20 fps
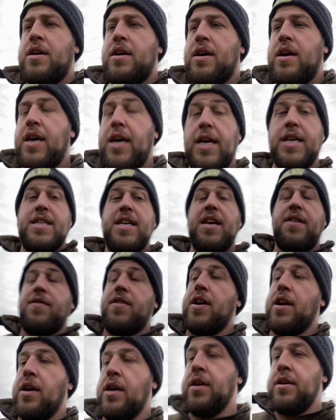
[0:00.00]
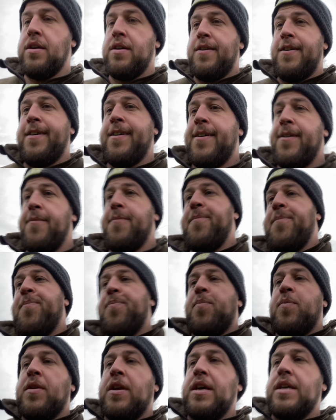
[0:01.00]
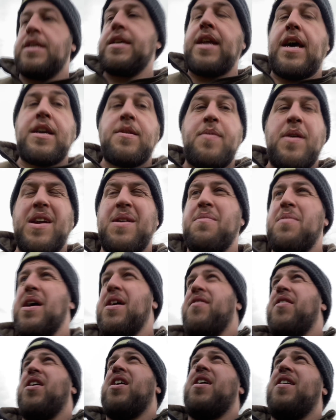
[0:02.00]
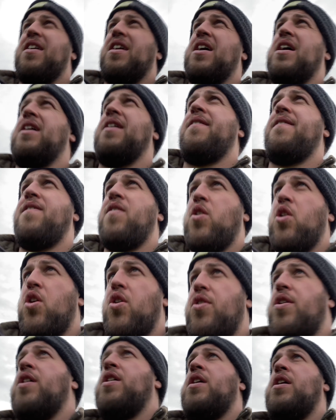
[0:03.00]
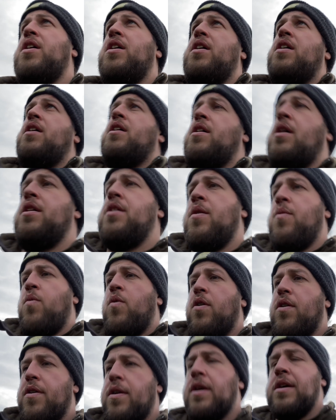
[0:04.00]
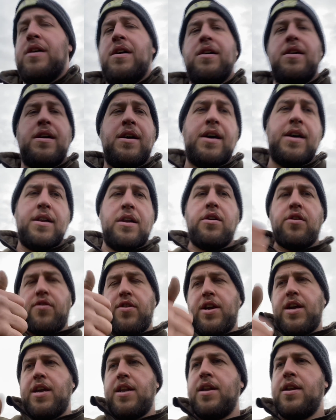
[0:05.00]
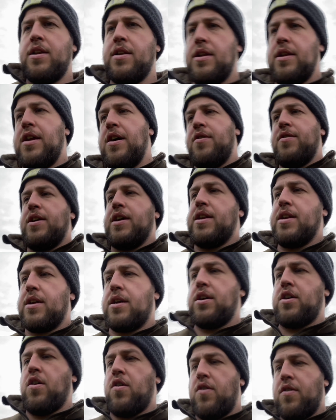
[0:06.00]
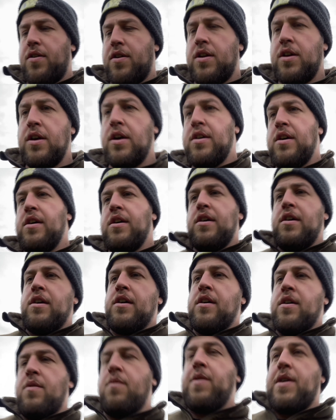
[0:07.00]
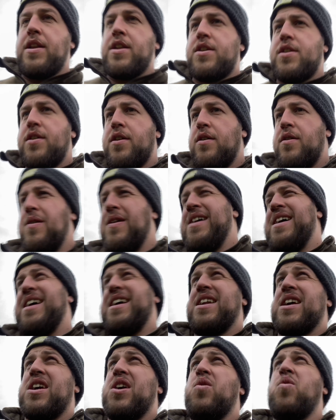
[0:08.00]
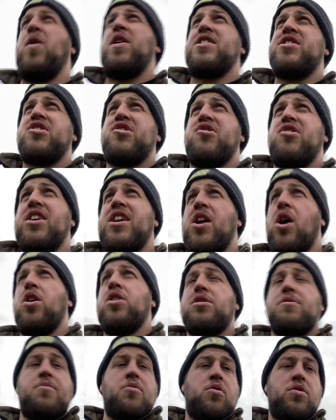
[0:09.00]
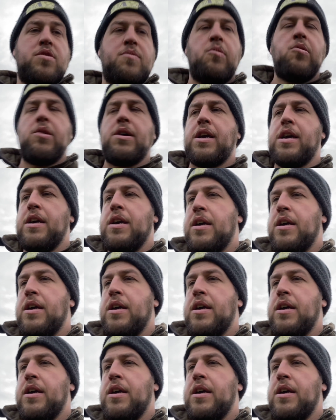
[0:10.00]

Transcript: It is evening. Today's been a bit of a full-on one. Had a lorry in, loaded, gone. Went to an equestrian hospital this morning,